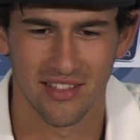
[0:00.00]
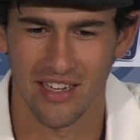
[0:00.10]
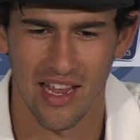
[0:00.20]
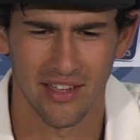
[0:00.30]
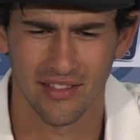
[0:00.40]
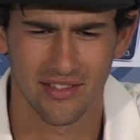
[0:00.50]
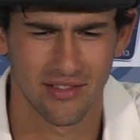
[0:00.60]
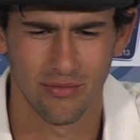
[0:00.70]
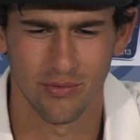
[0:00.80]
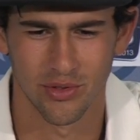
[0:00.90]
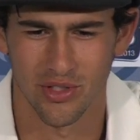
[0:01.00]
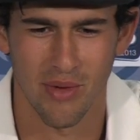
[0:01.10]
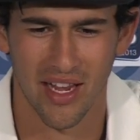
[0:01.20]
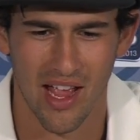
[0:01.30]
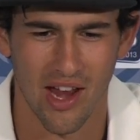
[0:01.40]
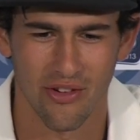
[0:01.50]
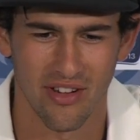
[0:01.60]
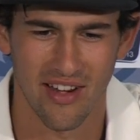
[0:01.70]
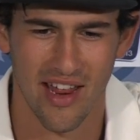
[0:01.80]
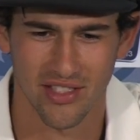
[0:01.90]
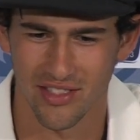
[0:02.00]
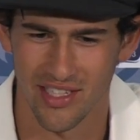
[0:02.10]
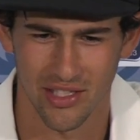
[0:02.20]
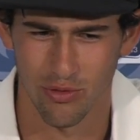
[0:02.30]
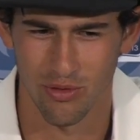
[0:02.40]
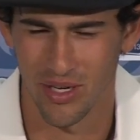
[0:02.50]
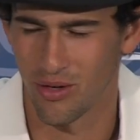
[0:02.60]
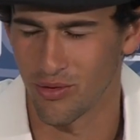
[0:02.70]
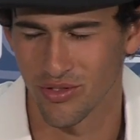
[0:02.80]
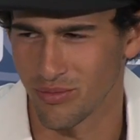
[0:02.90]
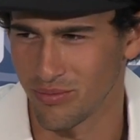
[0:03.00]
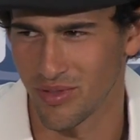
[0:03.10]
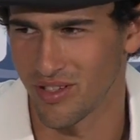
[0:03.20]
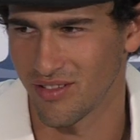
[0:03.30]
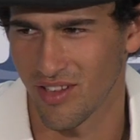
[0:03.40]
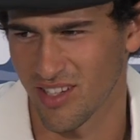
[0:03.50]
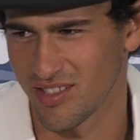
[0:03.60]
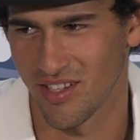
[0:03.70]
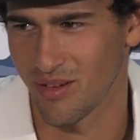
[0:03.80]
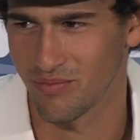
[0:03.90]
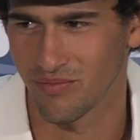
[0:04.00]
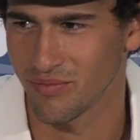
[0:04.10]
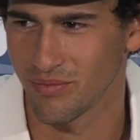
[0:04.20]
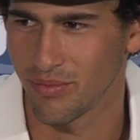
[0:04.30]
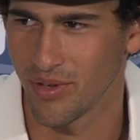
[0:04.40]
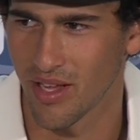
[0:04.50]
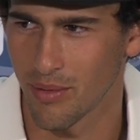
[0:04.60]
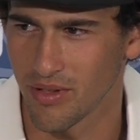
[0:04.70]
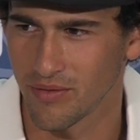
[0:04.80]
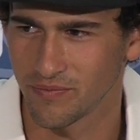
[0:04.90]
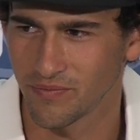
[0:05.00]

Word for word: yeah, well to make hundred in Ashes Test would have been awesome, but like I said, I'm pretty happy.